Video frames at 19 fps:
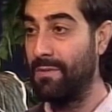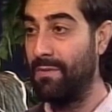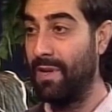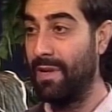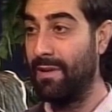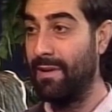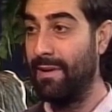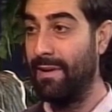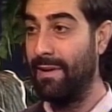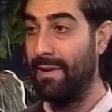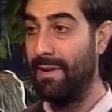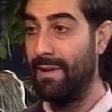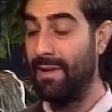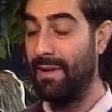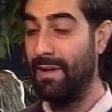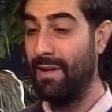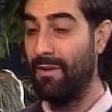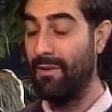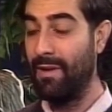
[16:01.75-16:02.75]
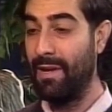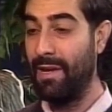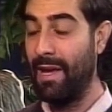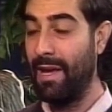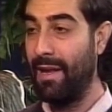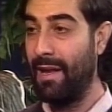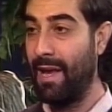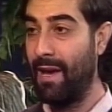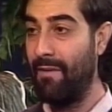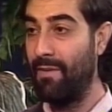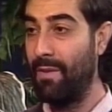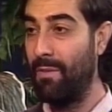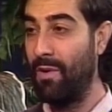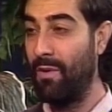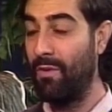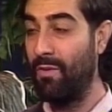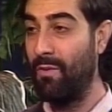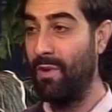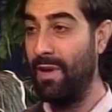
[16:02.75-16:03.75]
But you can't have it
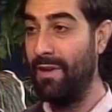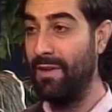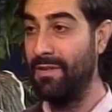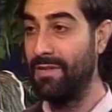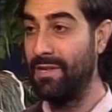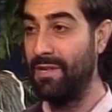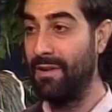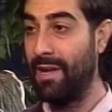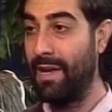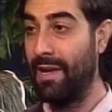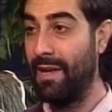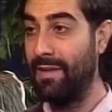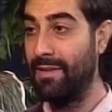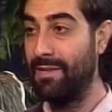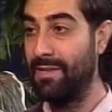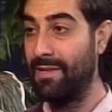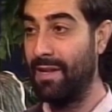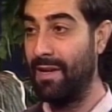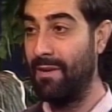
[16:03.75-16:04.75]
both ways. You can't